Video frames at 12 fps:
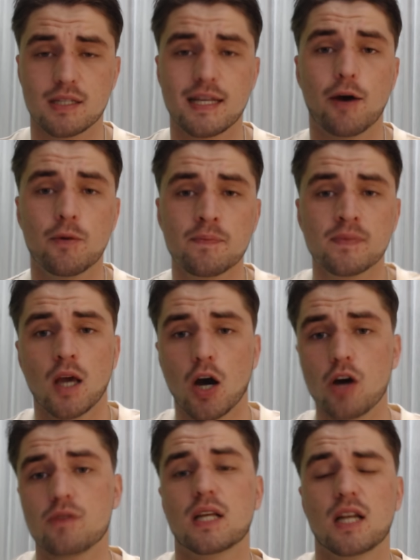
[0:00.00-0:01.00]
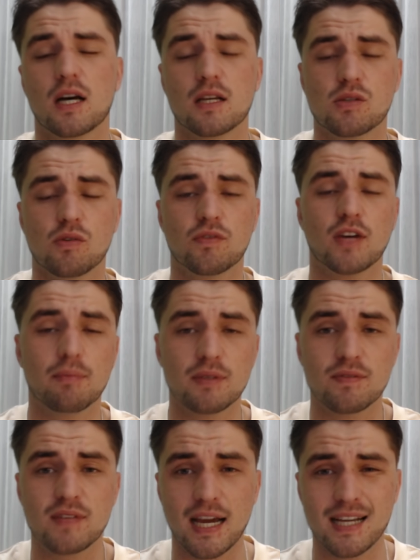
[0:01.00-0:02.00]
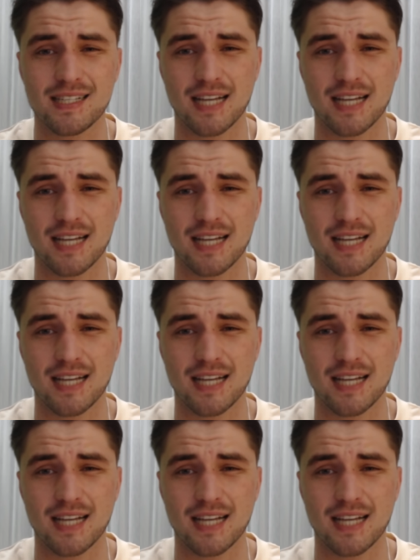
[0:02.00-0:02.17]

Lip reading: Now, over the last sort of couple of days,